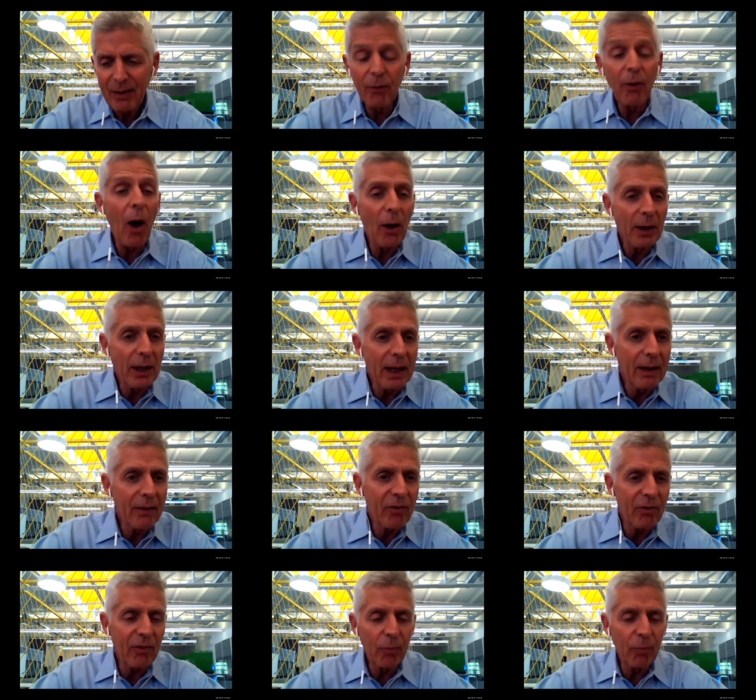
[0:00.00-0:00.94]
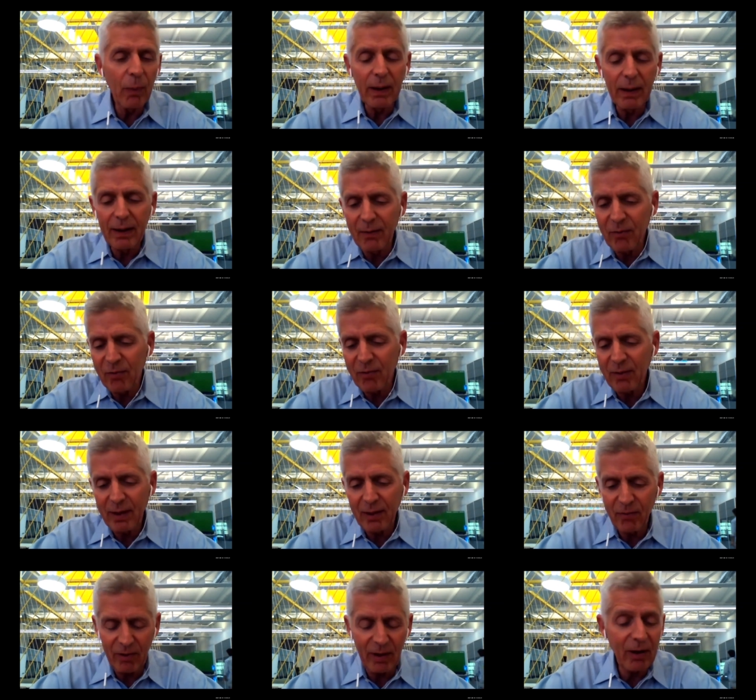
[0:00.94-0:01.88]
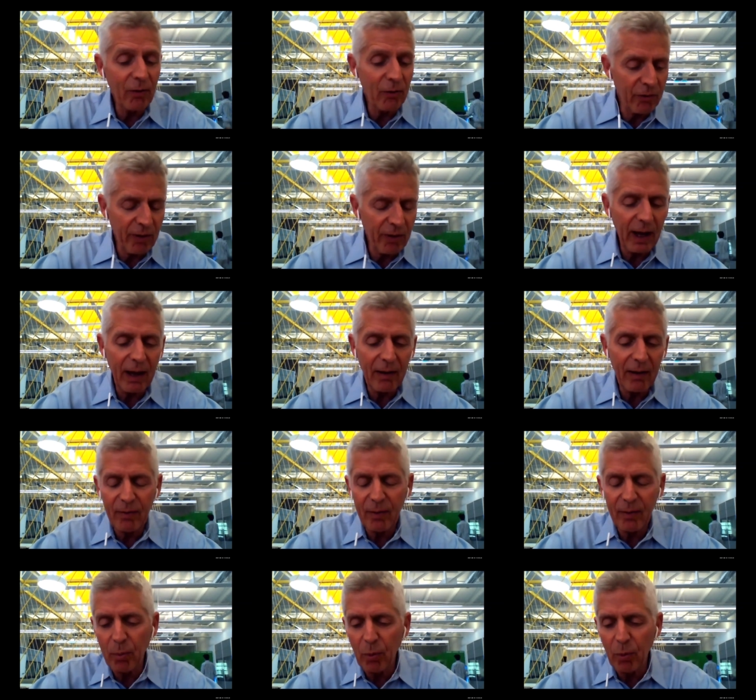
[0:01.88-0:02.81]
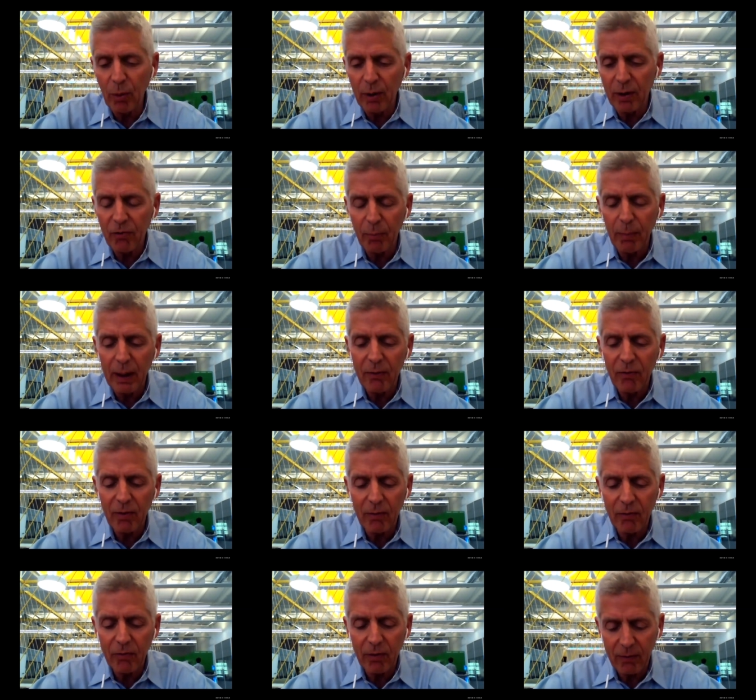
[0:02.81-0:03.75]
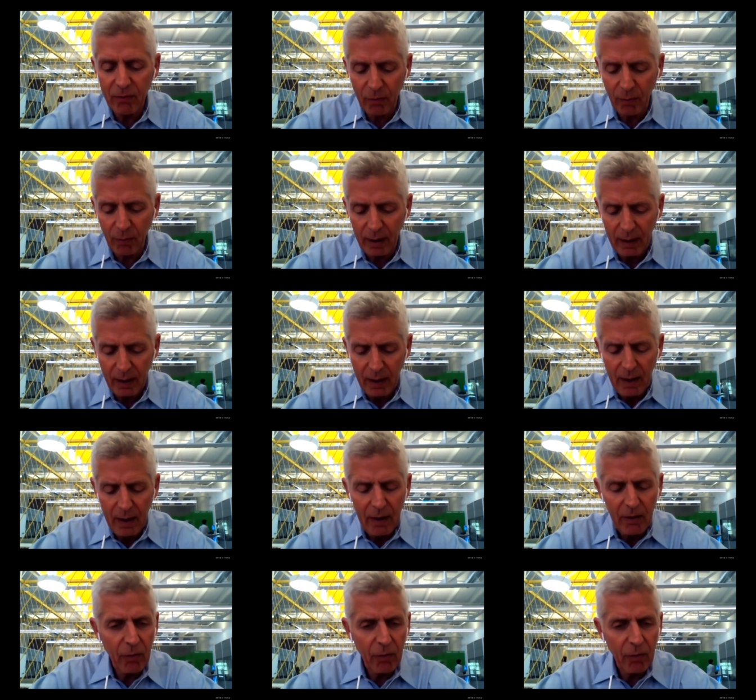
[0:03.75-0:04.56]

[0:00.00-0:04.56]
your audience as well as let's say your staff and board as you mentioned. So that's great. It's a